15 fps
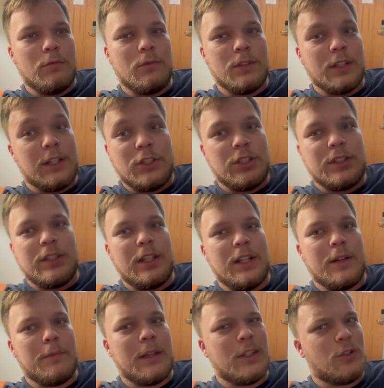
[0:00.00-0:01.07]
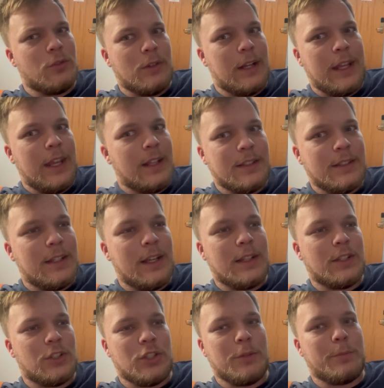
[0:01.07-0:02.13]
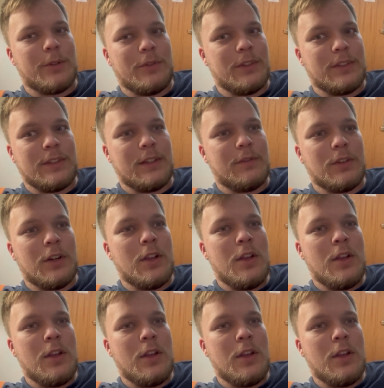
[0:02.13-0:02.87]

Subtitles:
It's like, just stay there. I'm like, dude, I can't stay at the shipper or receiver.